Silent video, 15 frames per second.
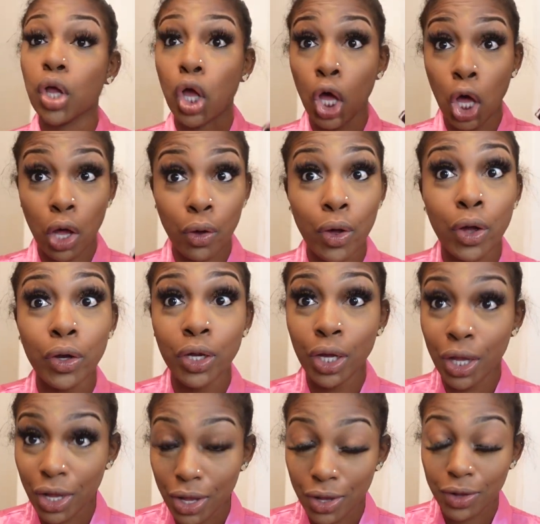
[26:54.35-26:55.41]
Coco
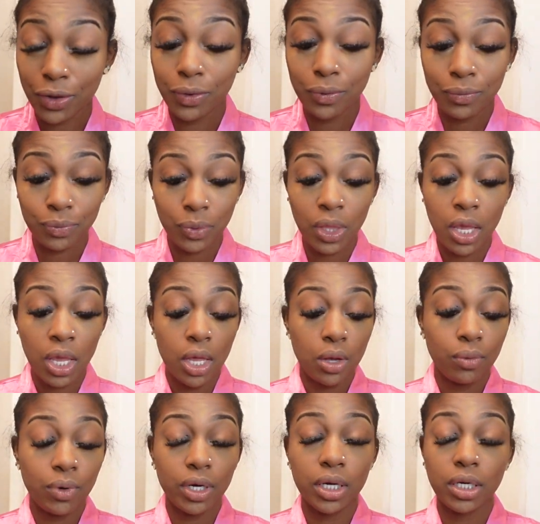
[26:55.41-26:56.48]
Nicole.
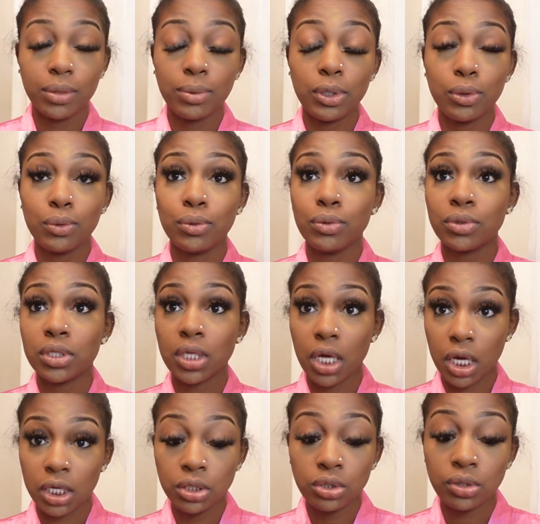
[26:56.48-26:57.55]
We're gonna use
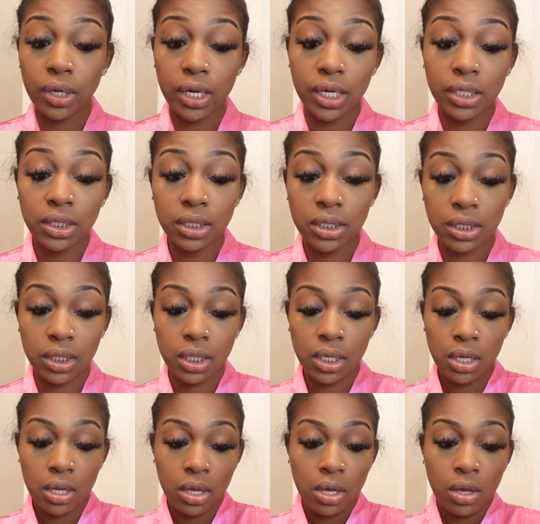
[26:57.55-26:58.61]
Undressed
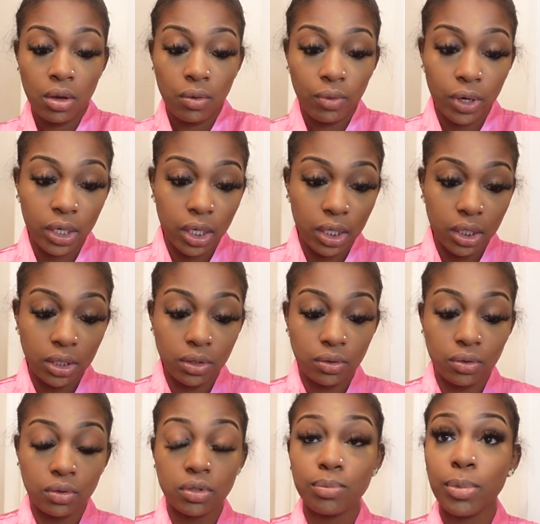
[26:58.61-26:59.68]
we're gonna
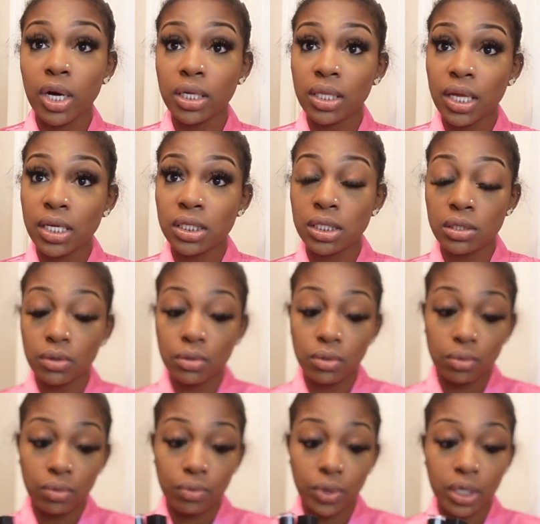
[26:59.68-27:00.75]
use Birthday
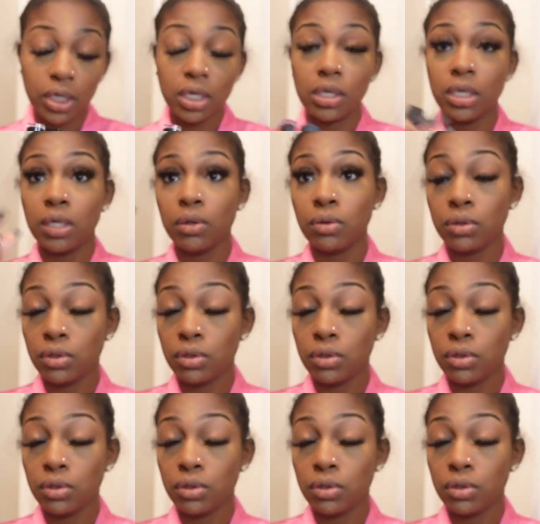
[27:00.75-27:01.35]
Suit, we're gonna